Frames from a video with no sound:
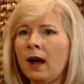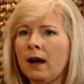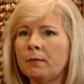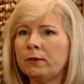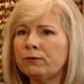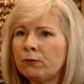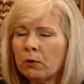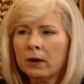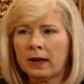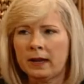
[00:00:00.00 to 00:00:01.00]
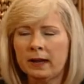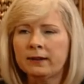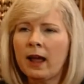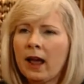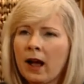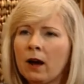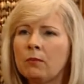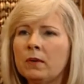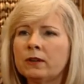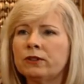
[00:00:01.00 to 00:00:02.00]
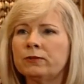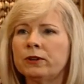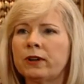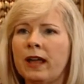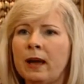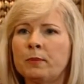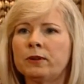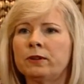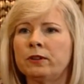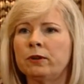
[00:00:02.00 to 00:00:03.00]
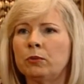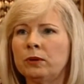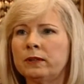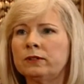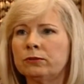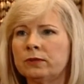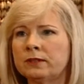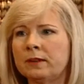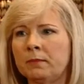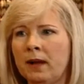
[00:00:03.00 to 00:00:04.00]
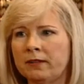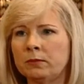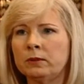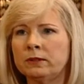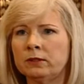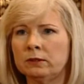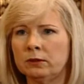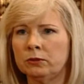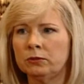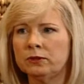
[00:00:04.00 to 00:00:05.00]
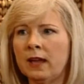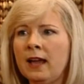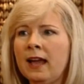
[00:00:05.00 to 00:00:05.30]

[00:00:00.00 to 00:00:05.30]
beforehand how much of your capital you are willing to risk and possibly to lose.